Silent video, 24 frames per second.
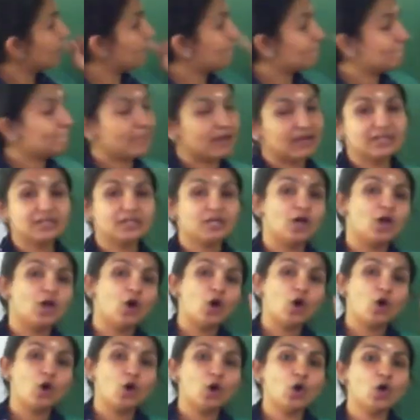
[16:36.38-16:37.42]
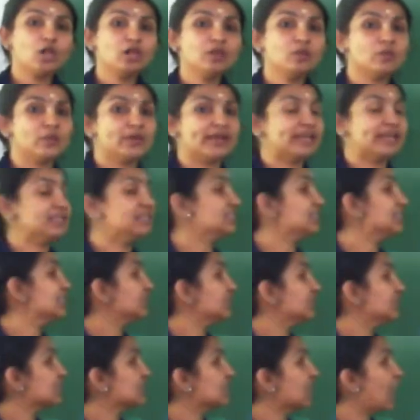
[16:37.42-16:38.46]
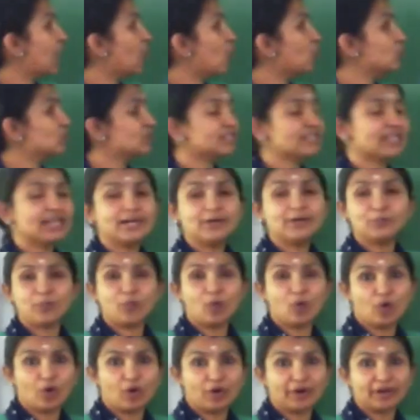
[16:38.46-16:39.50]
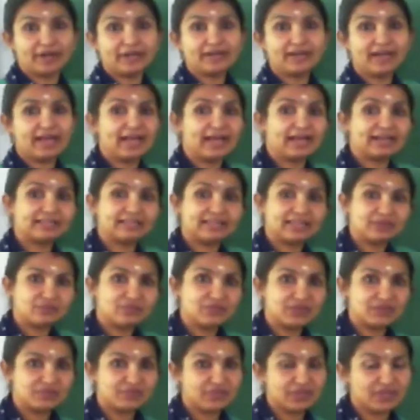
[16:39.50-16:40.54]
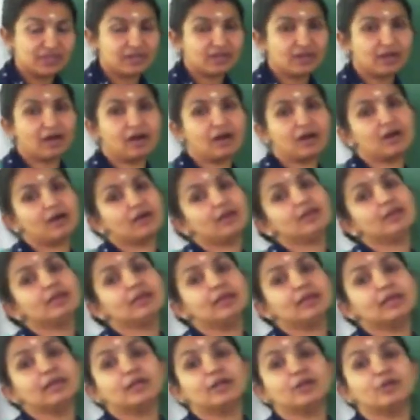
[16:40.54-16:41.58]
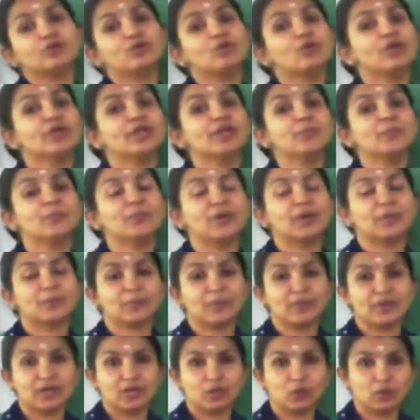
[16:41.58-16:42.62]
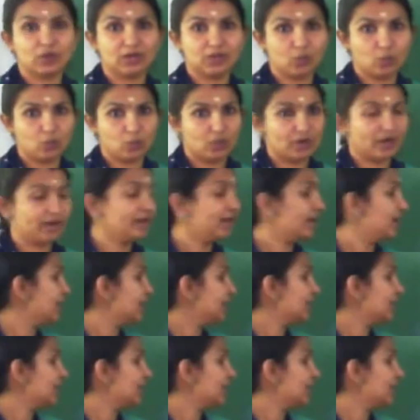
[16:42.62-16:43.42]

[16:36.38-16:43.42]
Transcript: but always this outside point, and then when we are drawing perpendicular one,